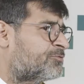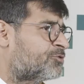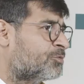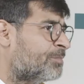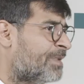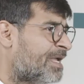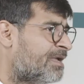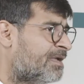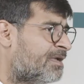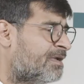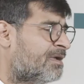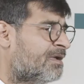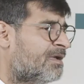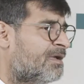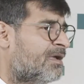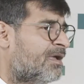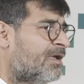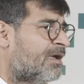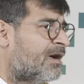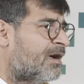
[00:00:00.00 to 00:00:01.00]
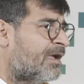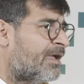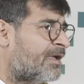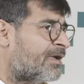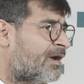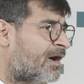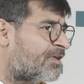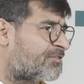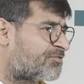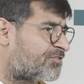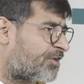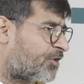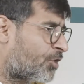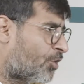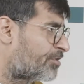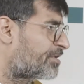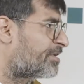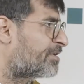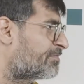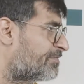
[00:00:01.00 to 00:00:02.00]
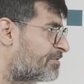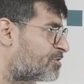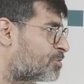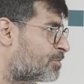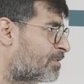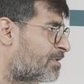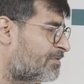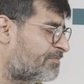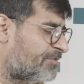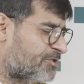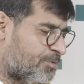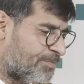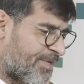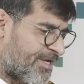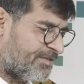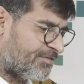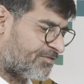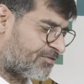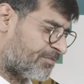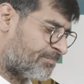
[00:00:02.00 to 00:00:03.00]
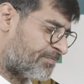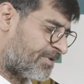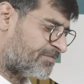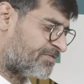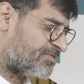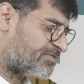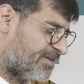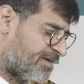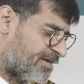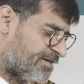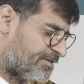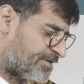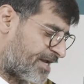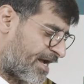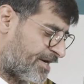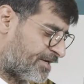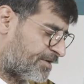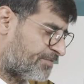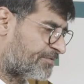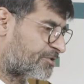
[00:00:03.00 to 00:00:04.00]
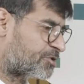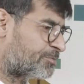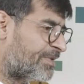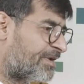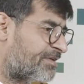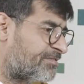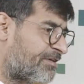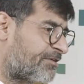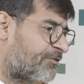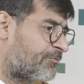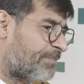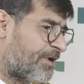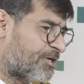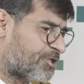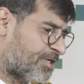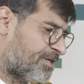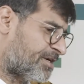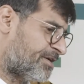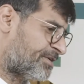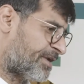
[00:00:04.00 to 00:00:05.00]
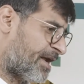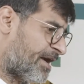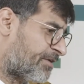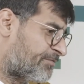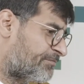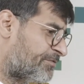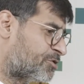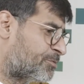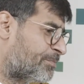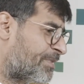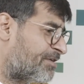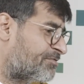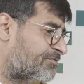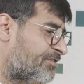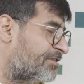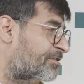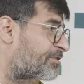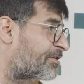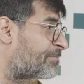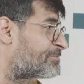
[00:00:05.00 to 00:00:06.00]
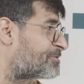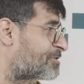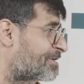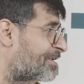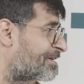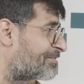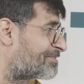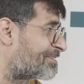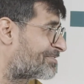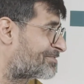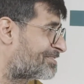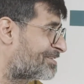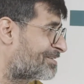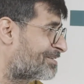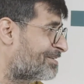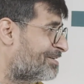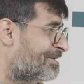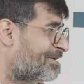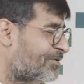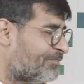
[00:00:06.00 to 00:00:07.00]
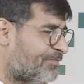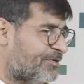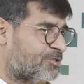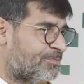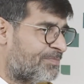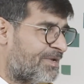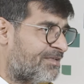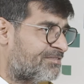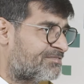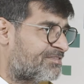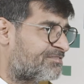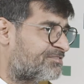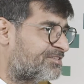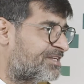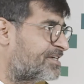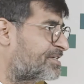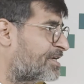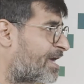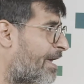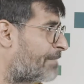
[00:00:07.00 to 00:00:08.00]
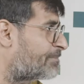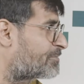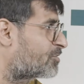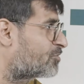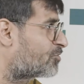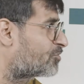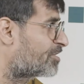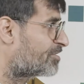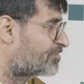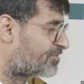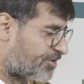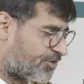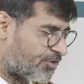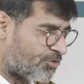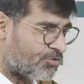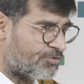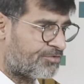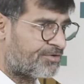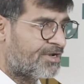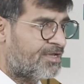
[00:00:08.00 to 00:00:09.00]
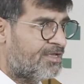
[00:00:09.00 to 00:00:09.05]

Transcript: To me, a secure individual, which means privacy intact, which means expression intact, which means encryption existing, which means his data absolutely secure,